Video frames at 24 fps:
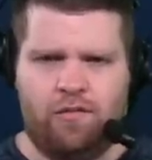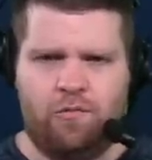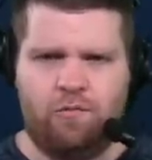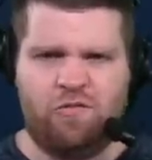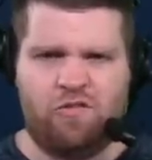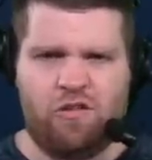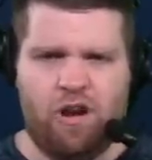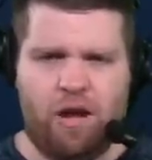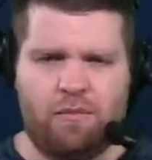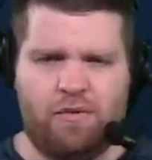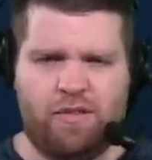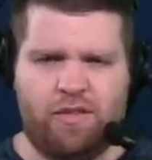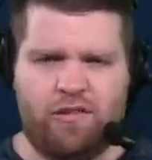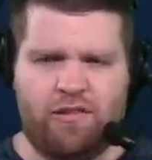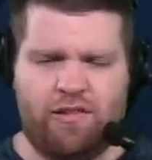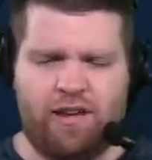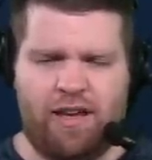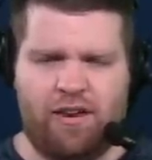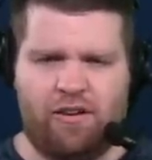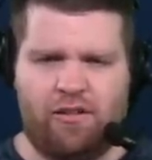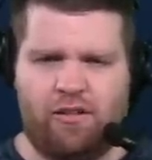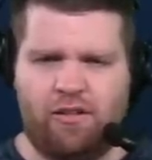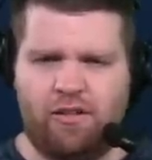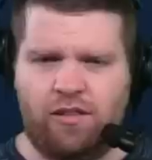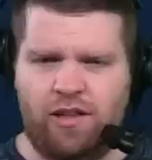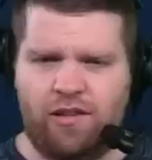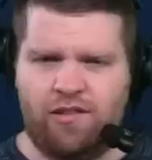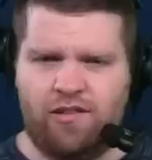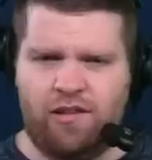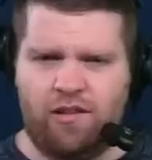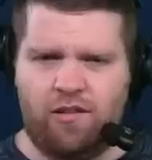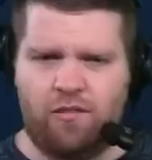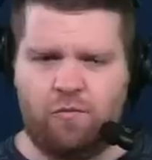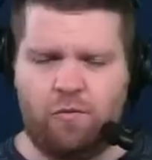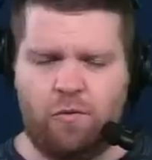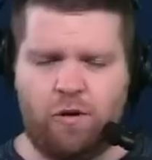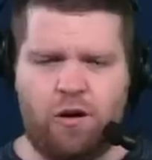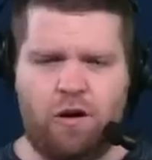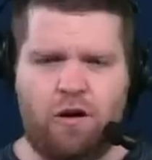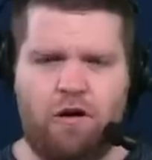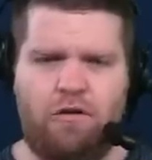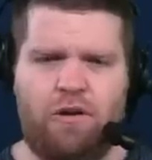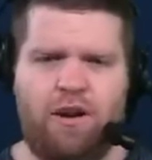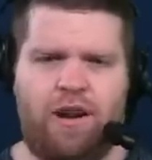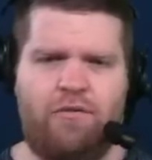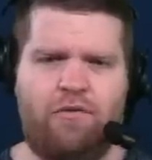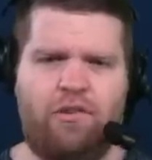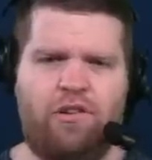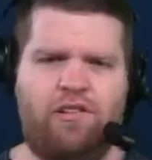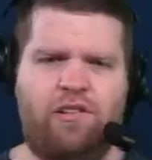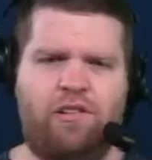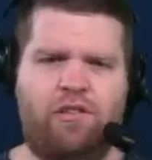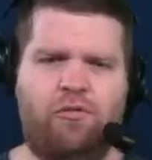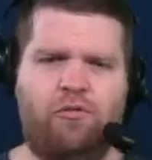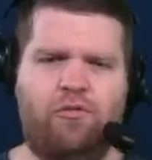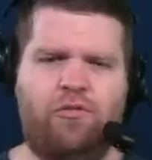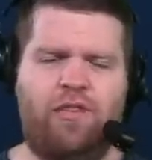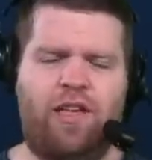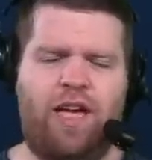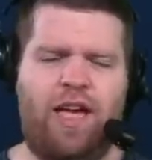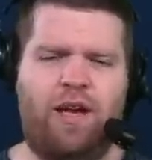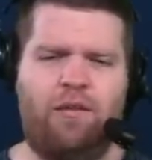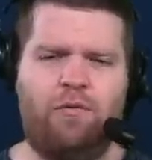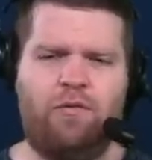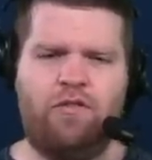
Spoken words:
subscribe to the channel. Listen, we're growing every single day.